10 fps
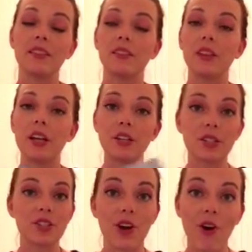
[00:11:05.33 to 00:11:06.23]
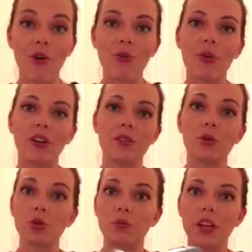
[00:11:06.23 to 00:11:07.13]
let us know on
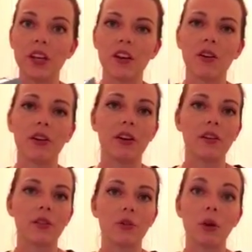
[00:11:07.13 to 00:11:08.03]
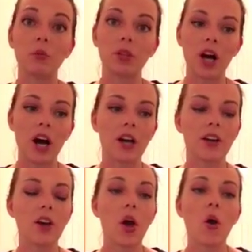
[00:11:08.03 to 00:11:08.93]
social media or through our blog
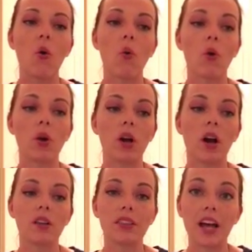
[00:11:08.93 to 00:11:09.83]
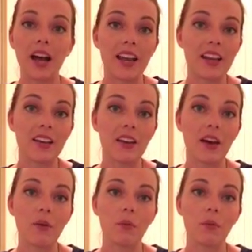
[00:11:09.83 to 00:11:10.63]
or online.